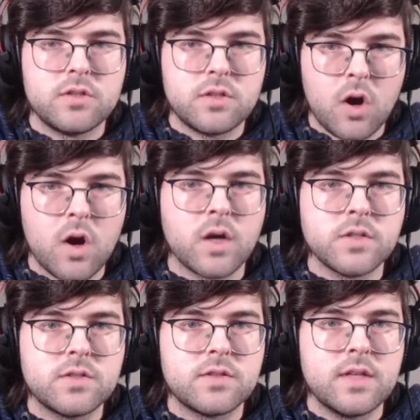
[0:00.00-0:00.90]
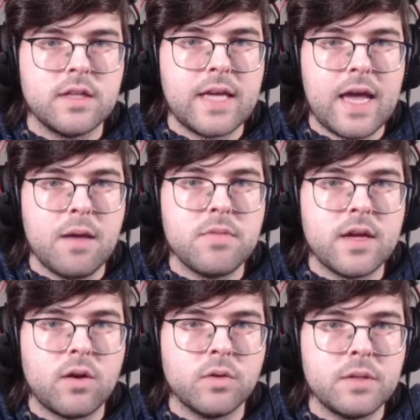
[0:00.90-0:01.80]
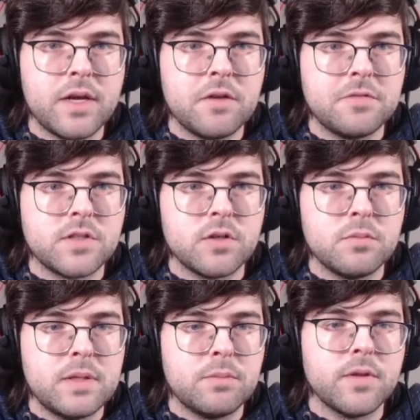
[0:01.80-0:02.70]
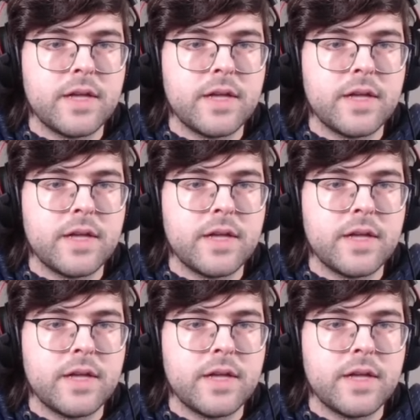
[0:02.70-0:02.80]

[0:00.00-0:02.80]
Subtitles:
cards in the game that only benefit certain people.